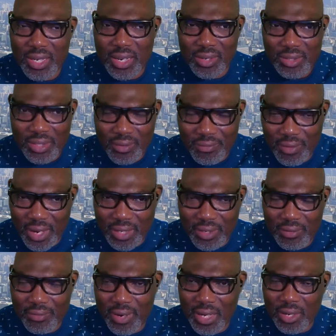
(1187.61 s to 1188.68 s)
there are different,
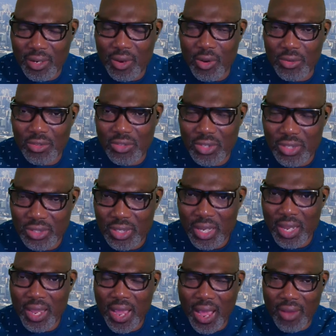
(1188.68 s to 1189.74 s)
different countries
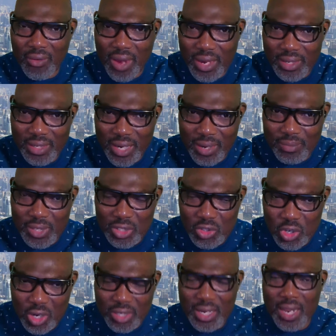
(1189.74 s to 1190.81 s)
around them, the
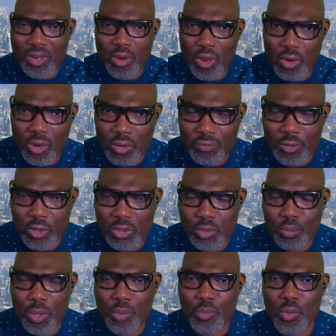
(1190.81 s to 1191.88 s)
Jordan, all of those
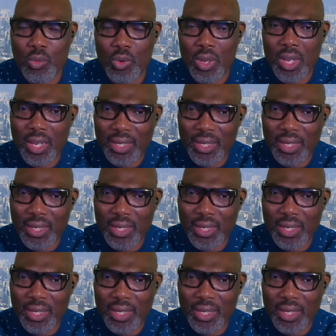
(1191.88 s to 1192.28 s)
people.